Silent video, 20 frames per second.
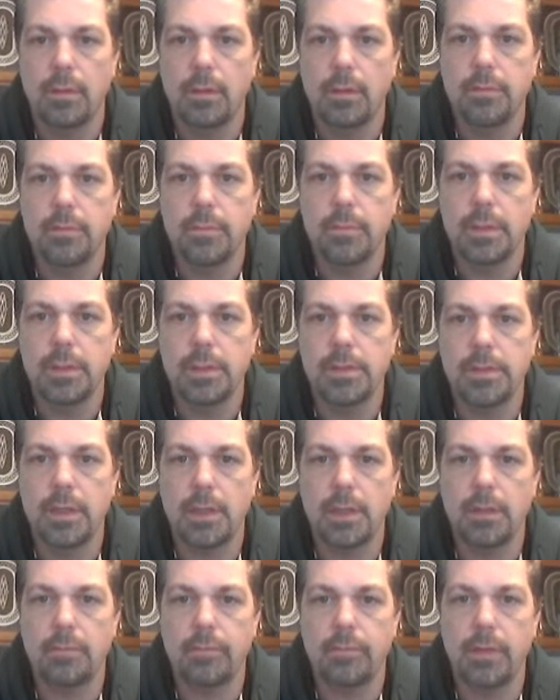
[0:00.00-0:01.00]
Here's my
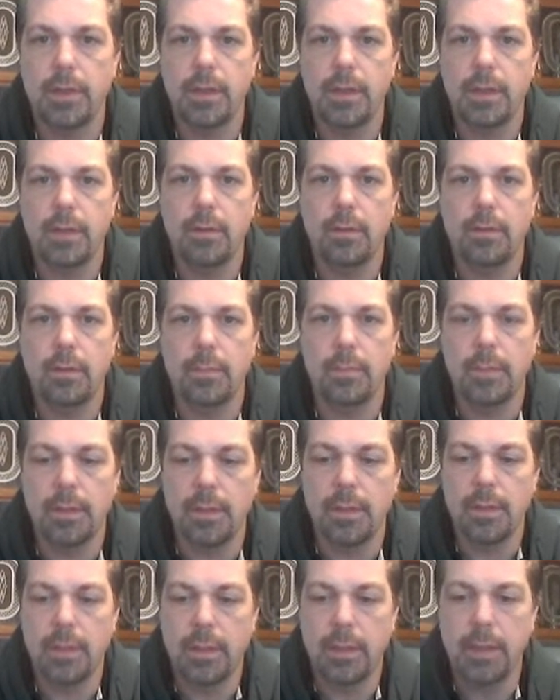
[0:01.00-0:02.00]
second video. I'm
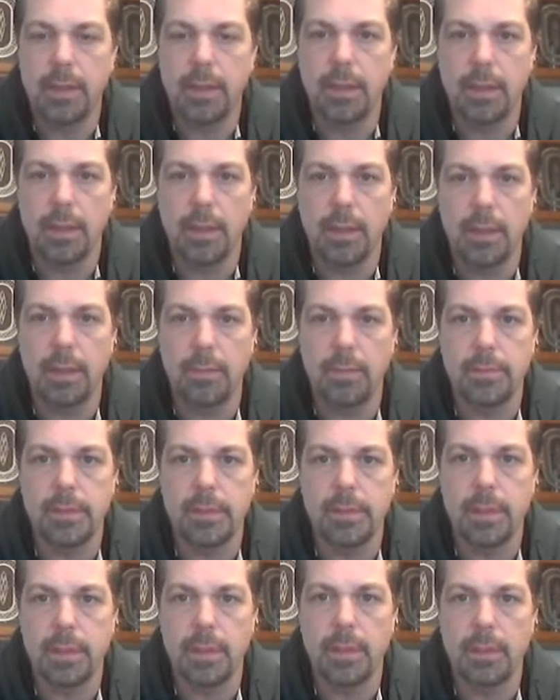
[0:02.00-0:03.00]
going to kill it. I'm
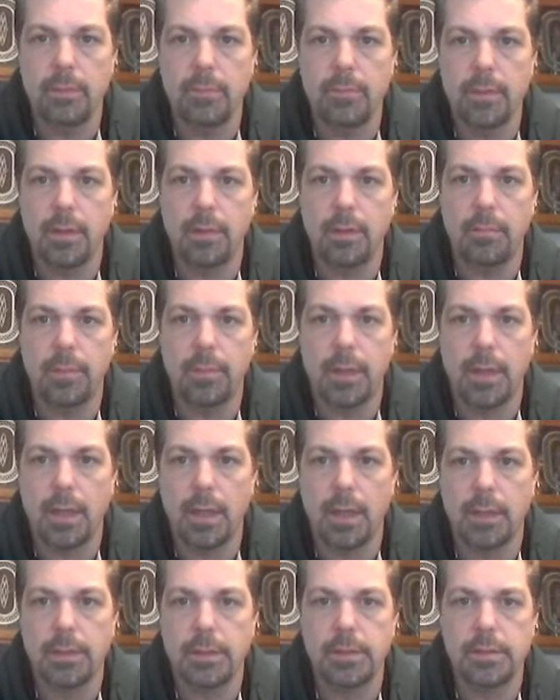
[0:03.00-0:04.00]
just going to get rid of the
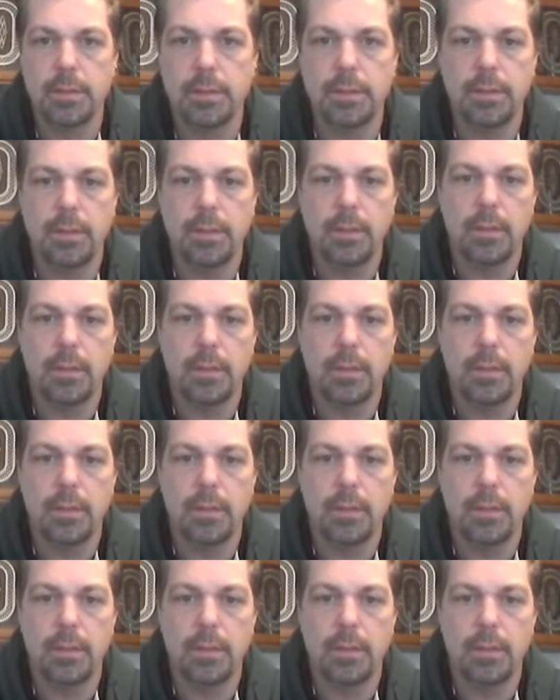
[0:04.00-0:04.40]
box.